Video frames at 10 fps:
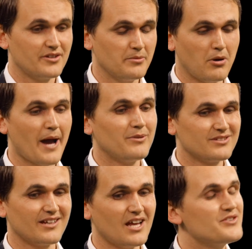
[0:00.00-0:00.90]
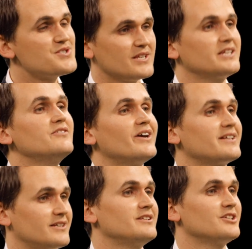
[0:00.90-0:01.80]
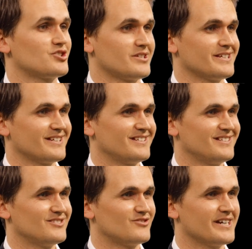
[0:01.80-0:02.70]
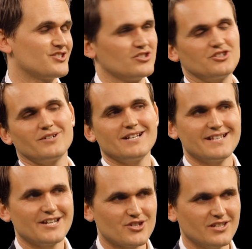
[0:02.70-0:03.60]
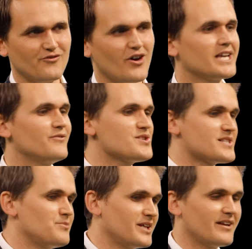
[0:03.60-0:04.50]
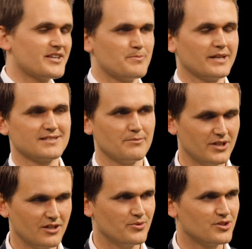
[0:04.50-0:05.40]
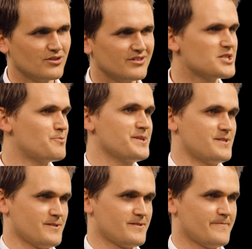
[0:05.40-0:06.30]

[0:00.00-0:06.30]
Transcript: to the Bible, to love is to give unconditionally. Right? It's not a transaction. If I give you something and expect something in return, that's business.